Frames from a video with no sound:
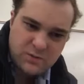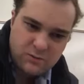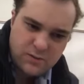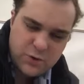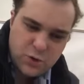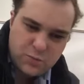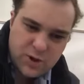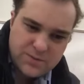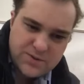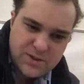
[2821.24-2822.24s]
review
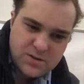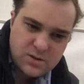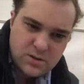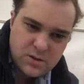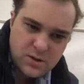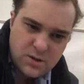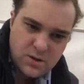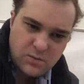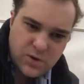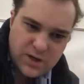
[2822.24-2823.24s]
purposes,
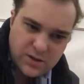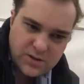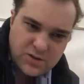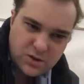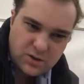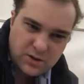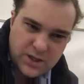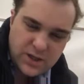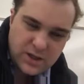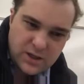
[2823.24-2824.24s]
but
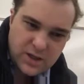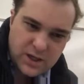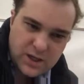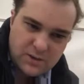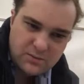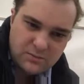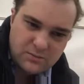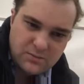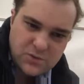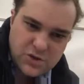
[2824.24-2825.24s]
certainly
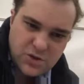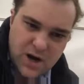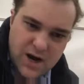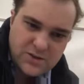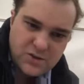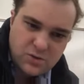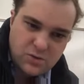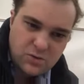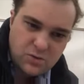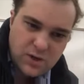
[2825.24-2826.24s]
try
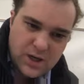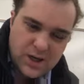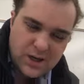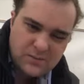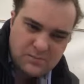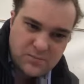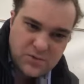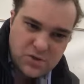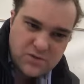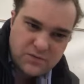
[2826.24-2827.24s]
to
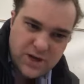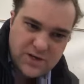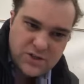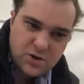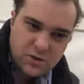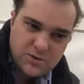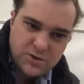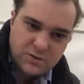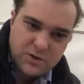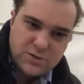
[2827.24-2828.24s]
do some flashcards
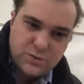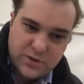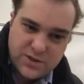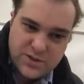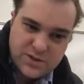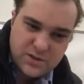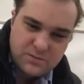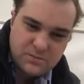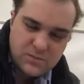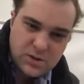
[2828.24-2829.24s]
on the respiratory
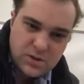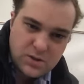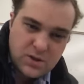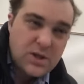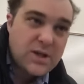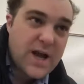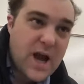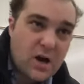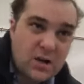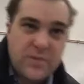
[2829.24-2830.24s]
system.
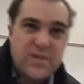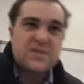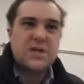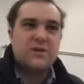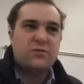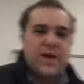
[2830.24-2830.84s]
Now, let me see if we